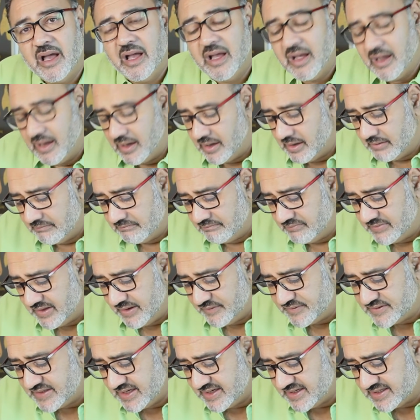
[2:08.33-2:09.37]

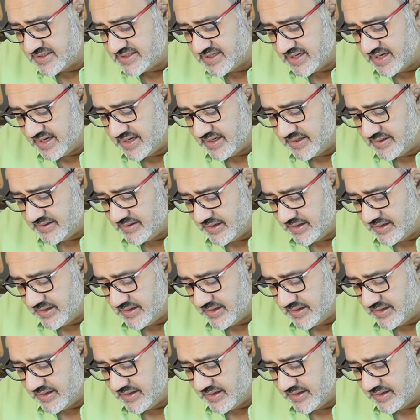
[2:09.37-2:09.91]
They've set aside,